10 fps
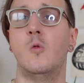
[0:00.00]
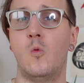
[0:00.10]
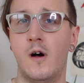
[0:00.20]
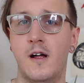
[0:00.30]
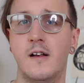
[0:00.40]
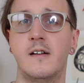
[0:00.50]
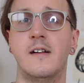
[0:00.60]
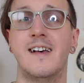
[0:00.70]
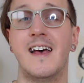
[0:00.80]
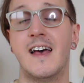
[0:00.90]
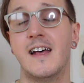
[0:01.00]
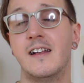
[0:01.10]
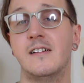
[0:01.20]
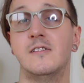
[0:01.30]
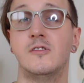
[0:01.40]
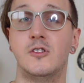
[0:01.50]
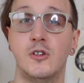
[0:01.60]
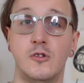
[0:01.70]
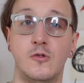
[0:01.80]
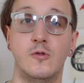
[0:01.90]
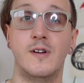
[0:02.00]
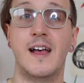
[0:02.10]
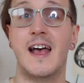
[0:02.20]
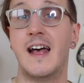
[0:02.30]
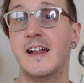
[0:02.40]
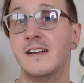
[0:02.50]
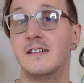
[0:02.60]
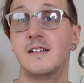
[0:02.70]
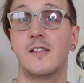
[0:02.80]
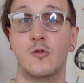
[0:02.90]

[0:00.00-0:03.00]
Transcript: One and two and